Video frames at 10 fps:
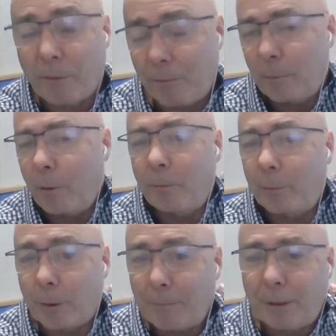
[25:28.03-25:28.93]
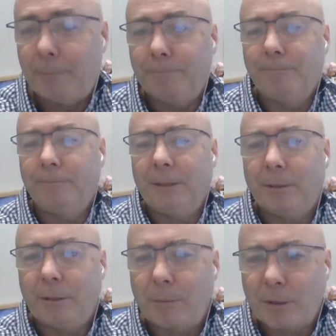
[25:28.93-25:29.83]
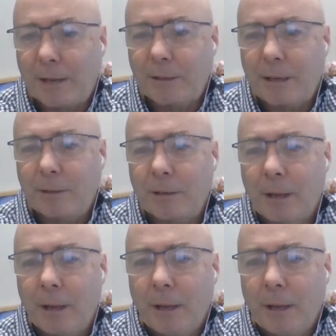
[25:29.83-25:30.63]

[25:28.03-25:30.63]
very profitable company in terms of that sense.